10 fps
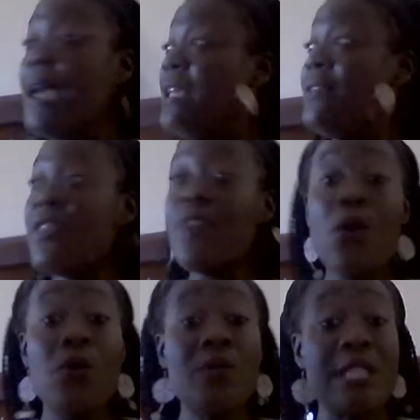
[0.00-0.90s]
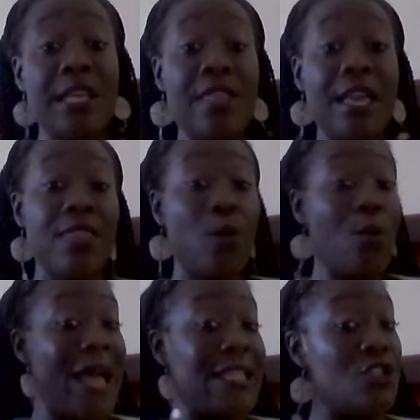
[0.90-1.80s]
Even those in the
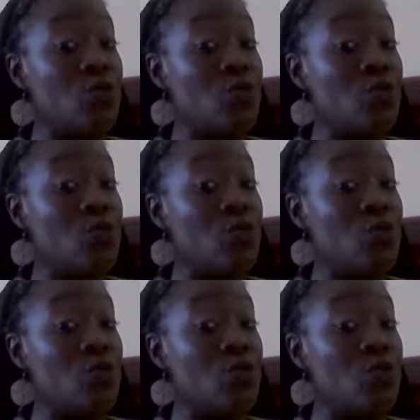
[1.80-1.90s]
West,